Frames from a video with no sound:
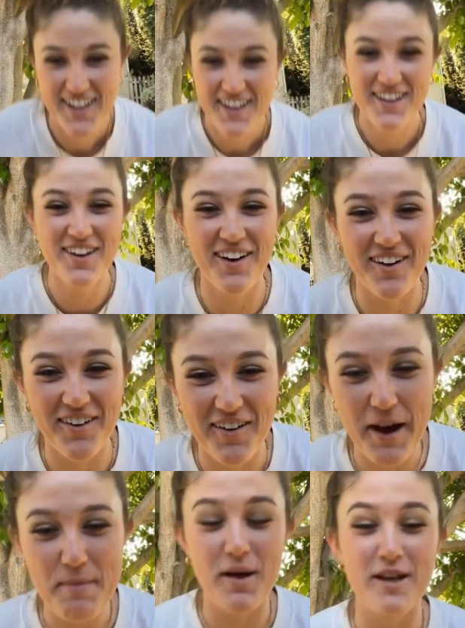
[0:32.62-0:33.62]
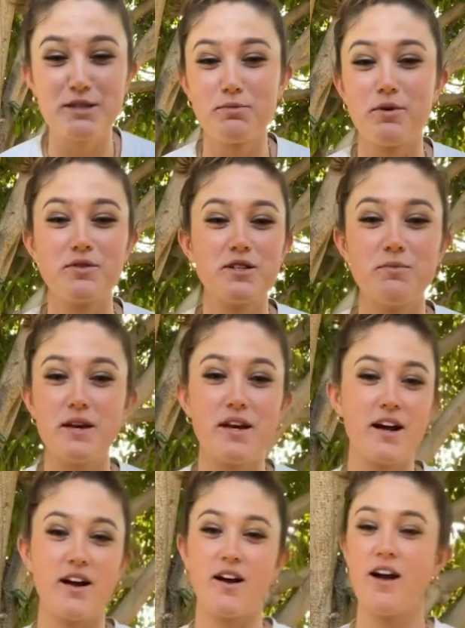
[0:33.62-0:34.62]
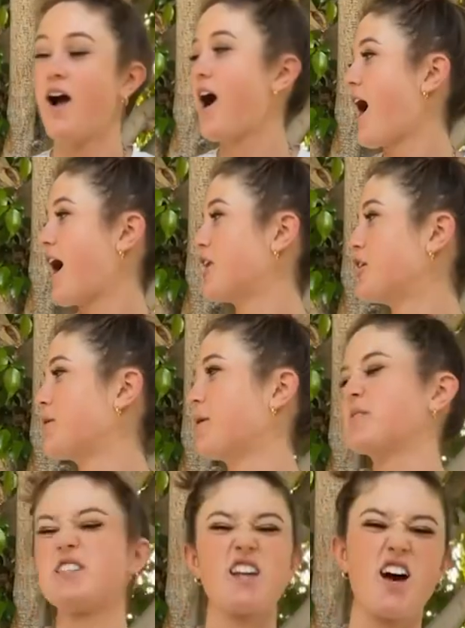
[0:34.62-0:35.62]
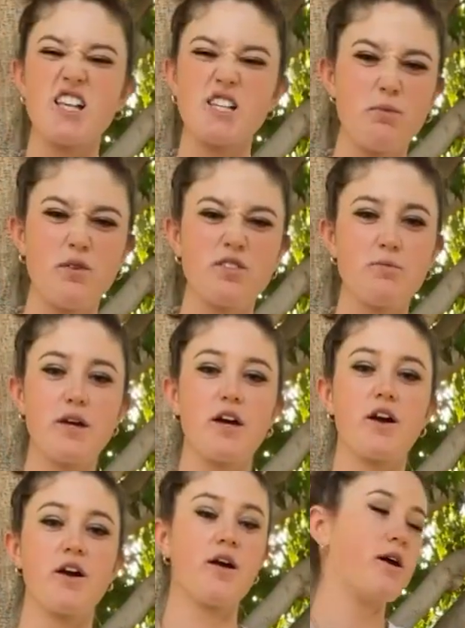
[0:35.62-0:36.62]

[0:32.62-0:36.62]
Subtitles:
No, I'm not supposed to be here. I knew I was not supposed to be here.